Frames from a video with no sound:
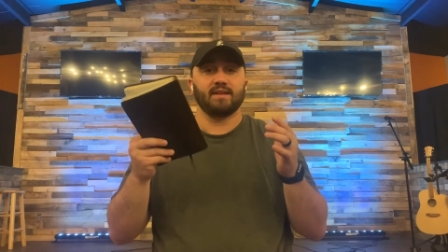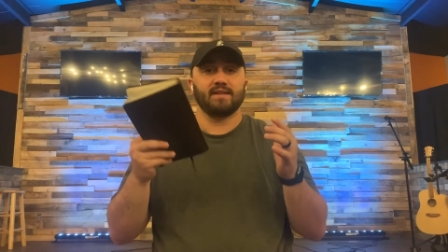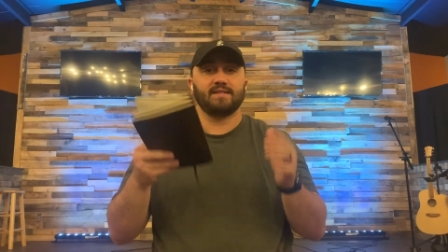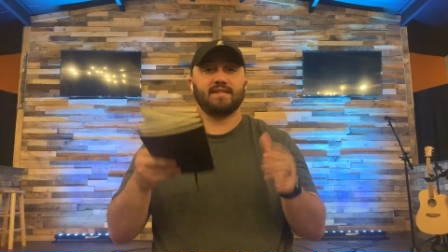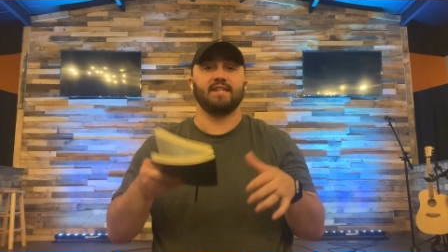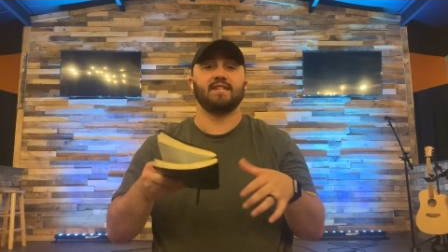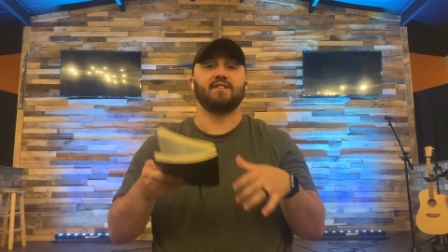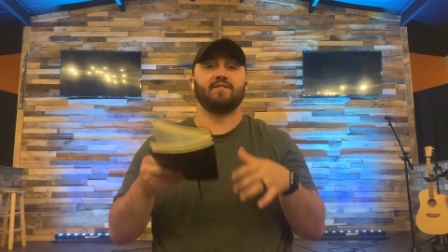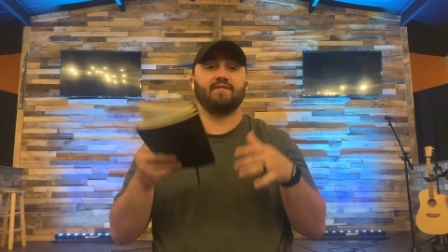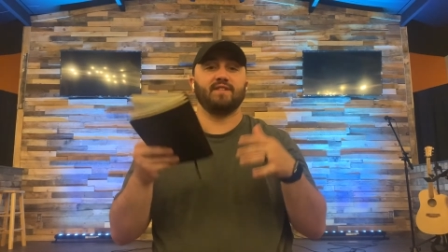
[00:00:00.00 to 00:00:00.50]

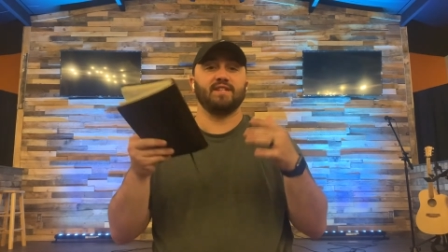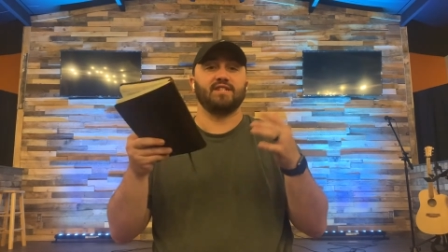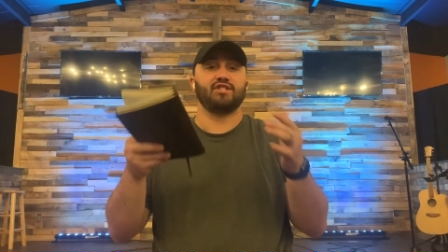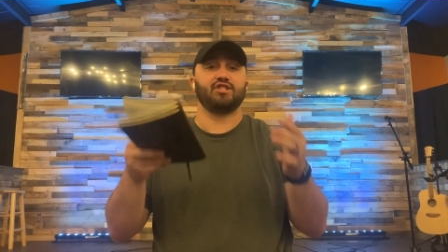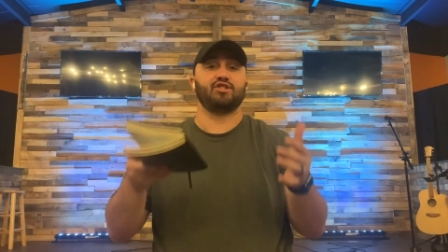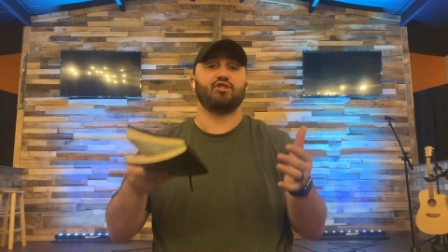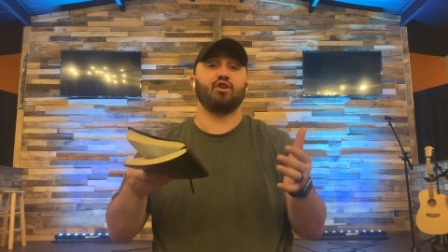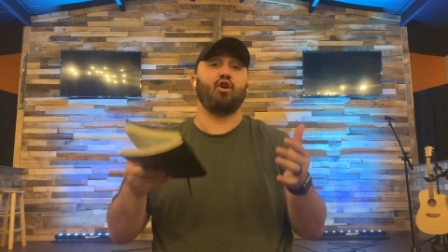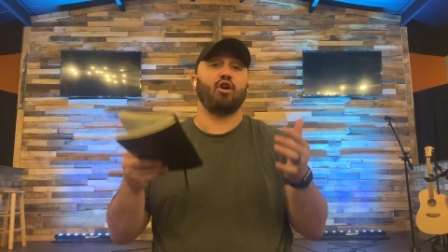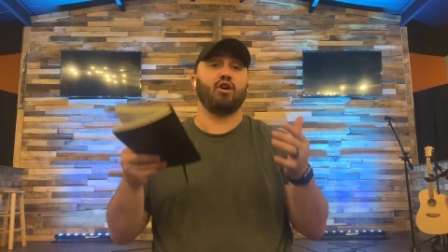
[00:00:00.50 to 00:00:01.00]
tentatively
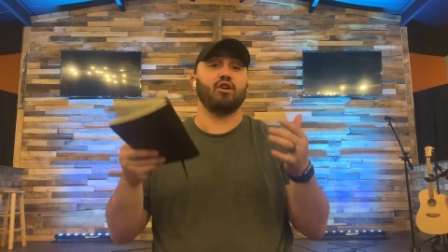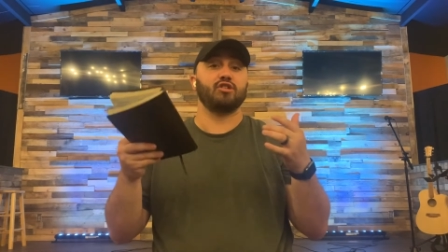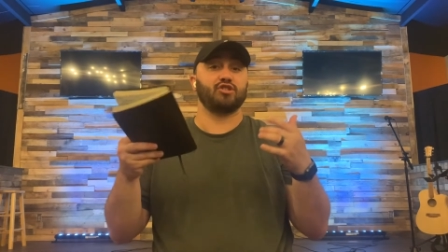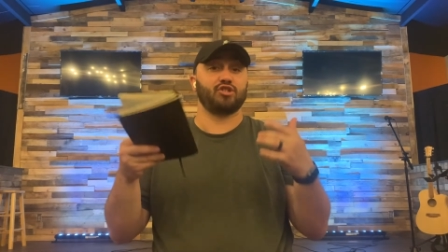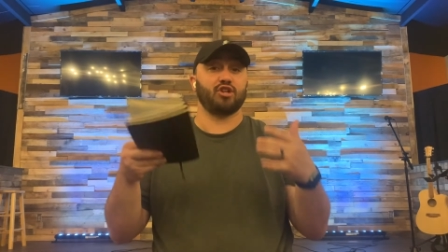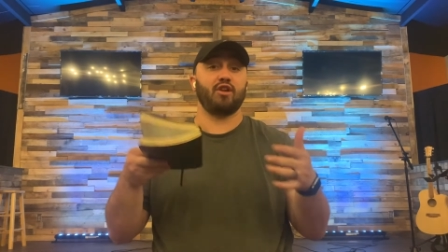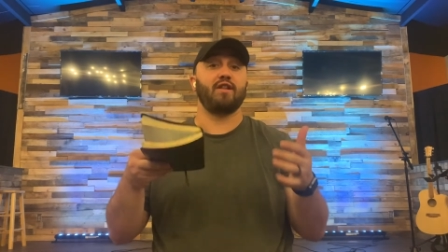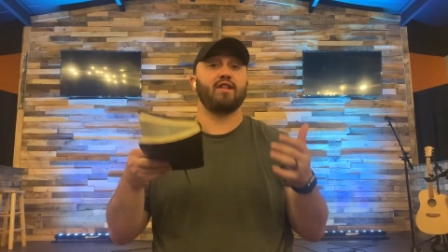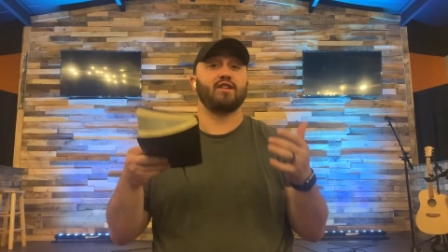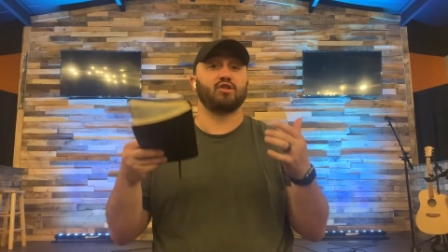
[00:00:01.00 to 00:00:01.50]
start
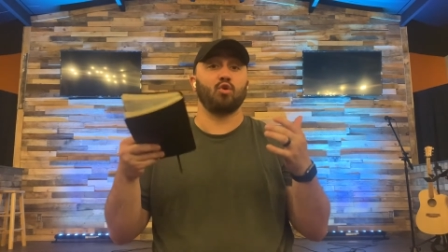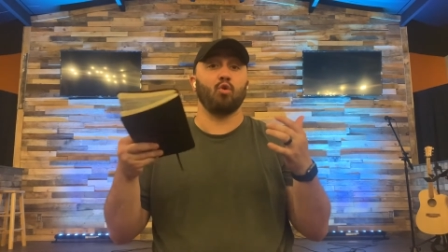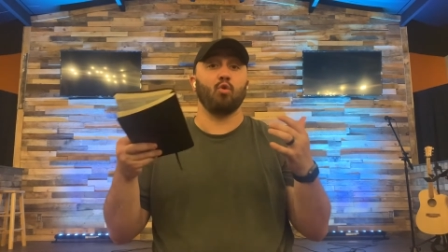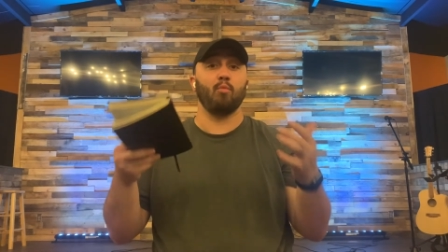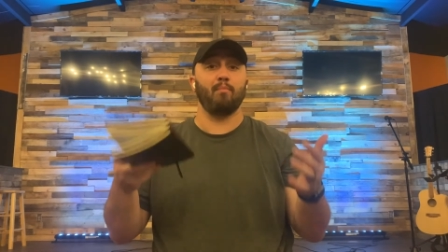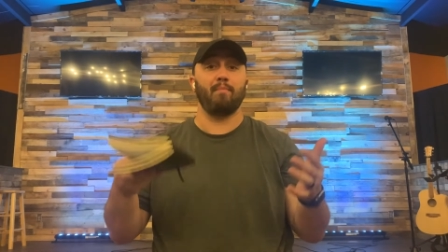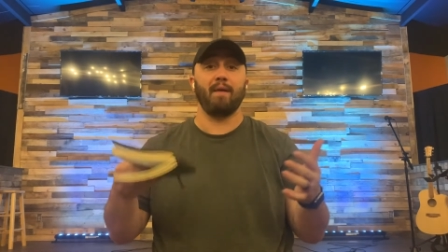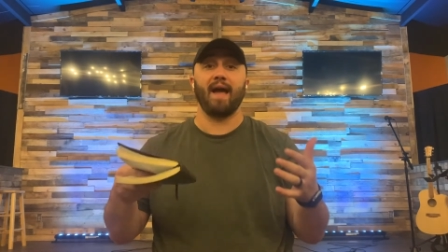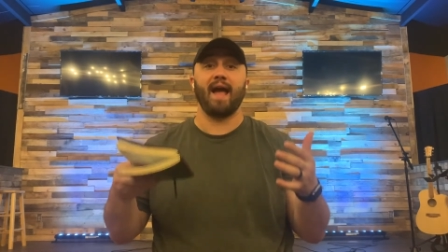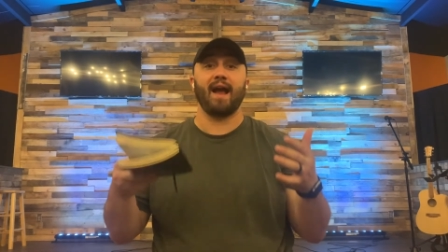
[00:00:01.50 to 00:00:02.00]
Sunday school
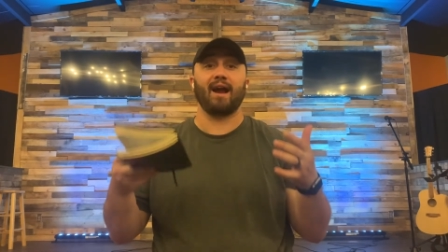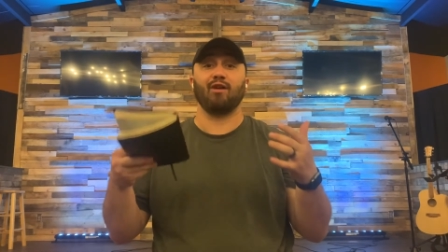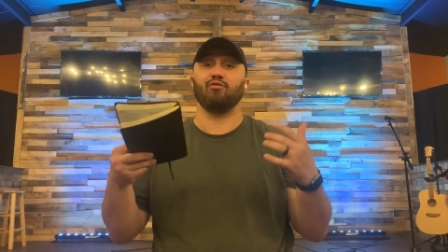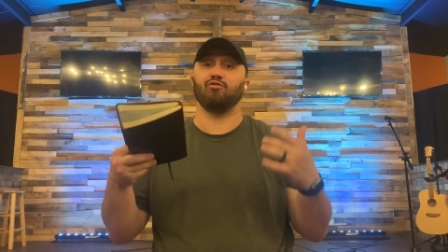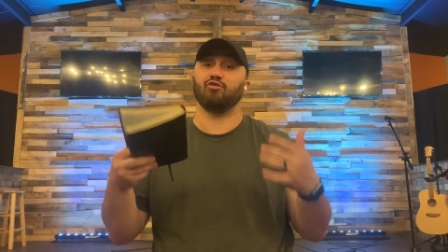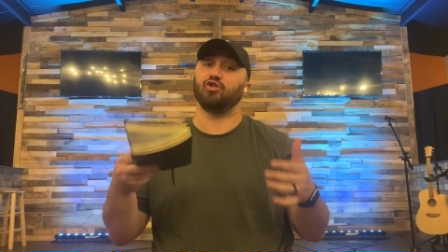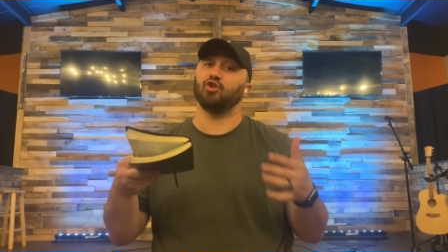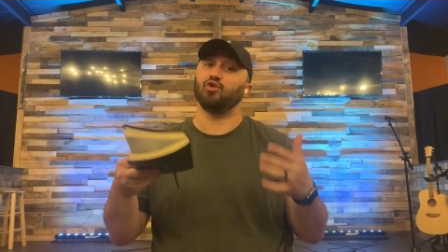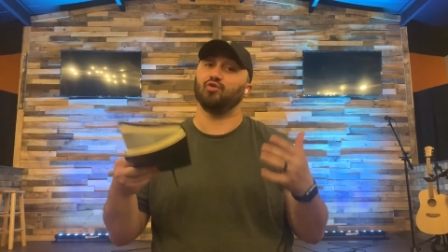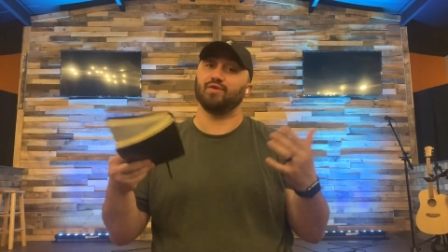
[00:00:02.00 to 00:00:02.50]
back
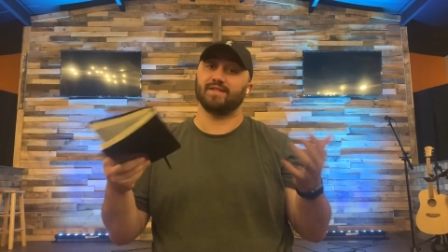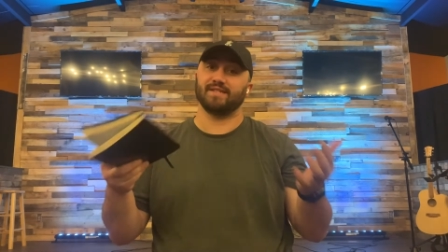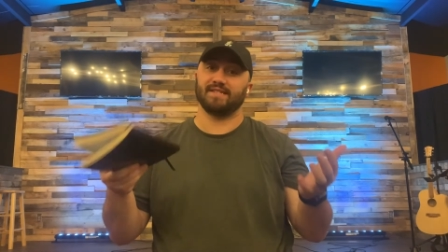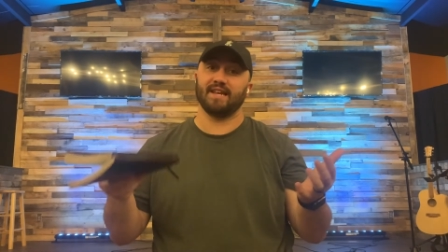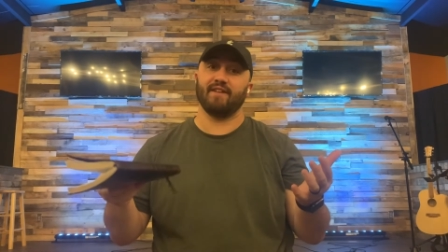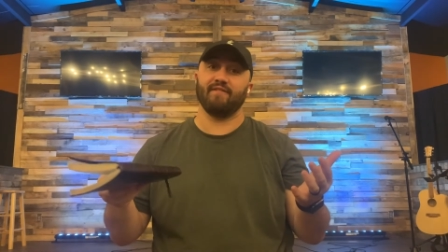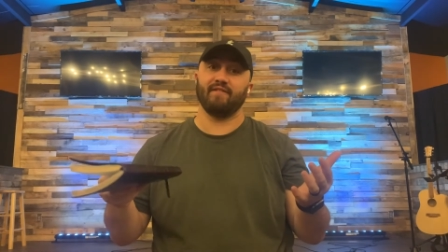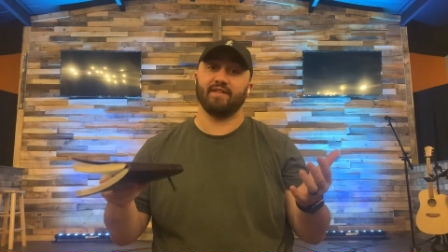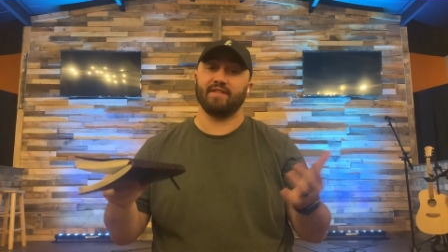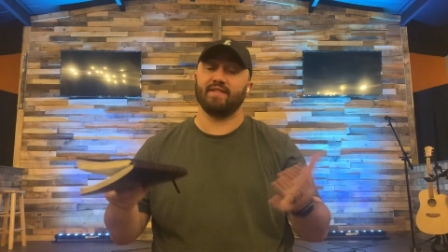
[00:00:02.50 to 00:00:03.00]
on June the
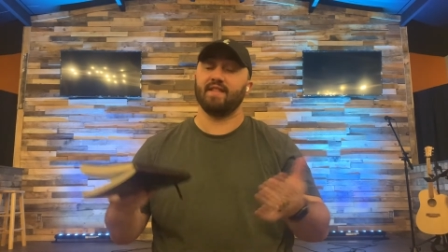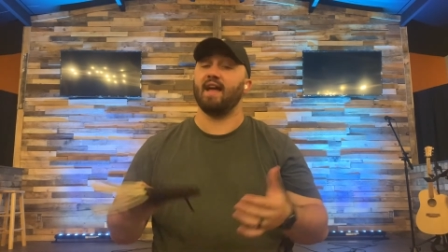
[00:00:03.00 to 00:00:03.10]
7th.